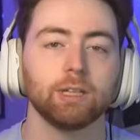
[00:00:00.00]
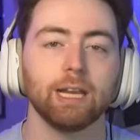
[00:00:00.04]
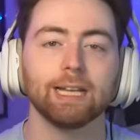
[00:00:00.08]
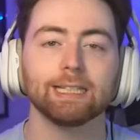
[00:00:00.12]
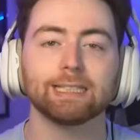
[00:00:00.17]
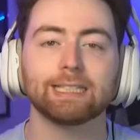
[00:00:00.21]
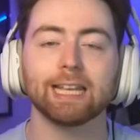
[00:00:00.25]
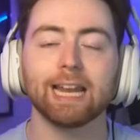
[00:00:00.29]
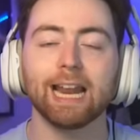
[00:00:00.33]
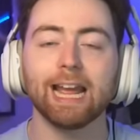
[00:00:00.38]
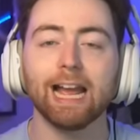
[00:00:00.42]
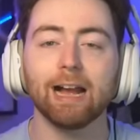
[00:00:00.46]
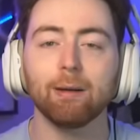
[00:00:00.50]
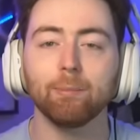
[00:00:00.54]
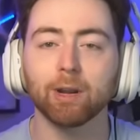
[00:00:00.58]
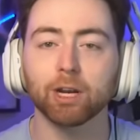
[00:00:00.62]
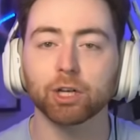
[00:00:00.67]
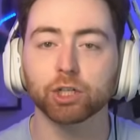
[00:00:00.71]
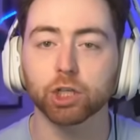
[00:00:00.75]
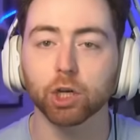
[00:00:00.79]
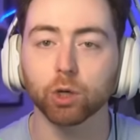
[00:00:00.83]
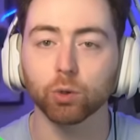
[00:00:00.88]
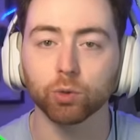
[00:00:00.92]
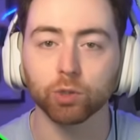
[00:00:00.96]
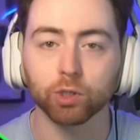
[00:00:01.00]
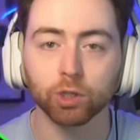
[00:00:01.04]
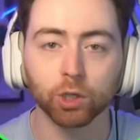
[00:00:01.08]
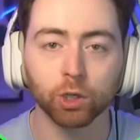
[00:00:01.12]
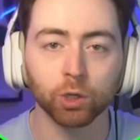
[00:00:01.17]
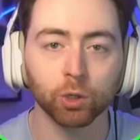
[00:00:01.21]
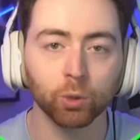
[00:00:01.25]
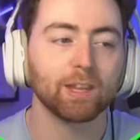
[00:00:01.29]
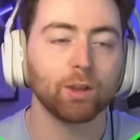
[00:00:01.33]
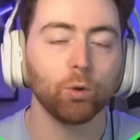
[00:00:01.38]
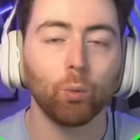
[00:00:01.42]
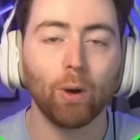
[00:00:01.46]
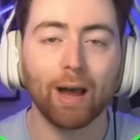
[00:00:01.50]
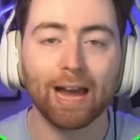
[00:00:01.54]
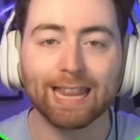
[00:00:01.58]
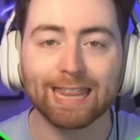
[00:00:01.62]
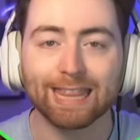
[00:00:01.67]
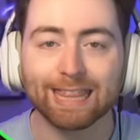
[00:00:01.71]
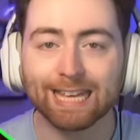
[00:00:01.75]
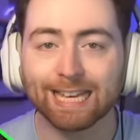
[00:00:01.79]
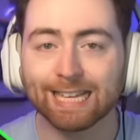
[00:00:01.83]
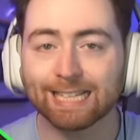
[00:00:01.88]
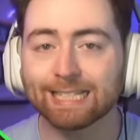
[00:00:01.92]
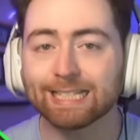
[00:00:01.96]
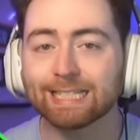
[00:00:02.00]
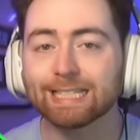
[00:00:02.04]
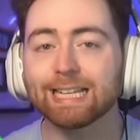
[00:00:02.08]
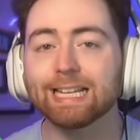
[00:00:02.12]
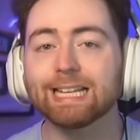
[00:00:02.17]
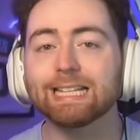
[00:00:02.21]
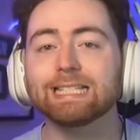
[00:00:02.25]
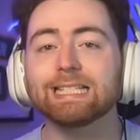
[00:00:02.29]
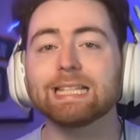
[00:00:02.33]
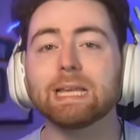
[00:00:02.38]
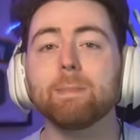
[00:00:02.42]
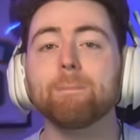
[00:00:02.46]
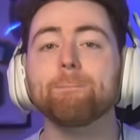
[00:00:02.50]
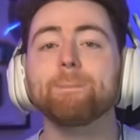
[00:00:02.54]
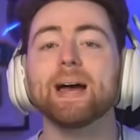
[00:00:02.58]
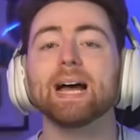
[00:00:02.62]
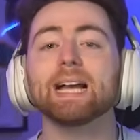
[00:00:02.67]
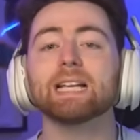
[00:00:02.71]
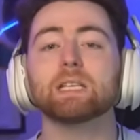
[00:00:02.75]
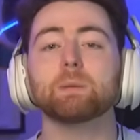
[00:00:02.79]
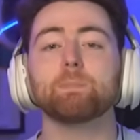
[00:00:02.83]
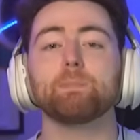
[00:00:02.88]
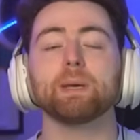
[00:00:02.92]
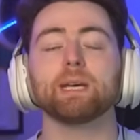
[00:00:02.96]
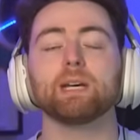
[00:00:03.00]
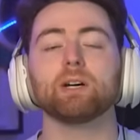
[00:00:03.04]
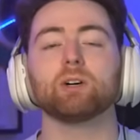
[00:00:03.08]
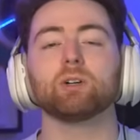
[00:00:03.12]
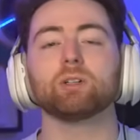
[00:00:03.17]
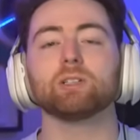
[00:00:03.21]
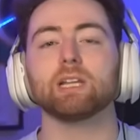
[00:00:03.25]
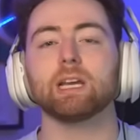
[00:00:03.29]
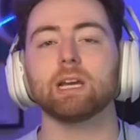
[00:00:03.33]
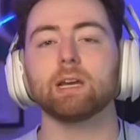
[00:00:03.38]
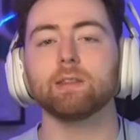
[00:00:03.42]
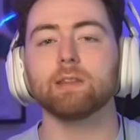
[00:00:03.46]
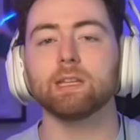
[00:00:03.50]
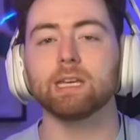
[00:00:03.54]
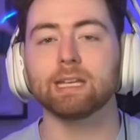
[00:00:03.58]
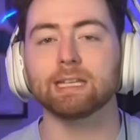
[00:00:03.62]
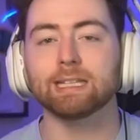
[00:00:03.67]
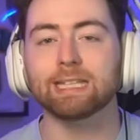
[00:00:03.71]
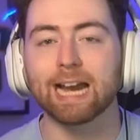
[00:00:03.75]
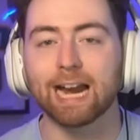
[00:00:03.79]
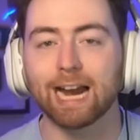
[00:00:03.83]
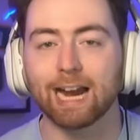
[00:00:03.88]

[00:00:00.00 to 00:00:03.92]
today I'm going to show you why this is the best build in the entire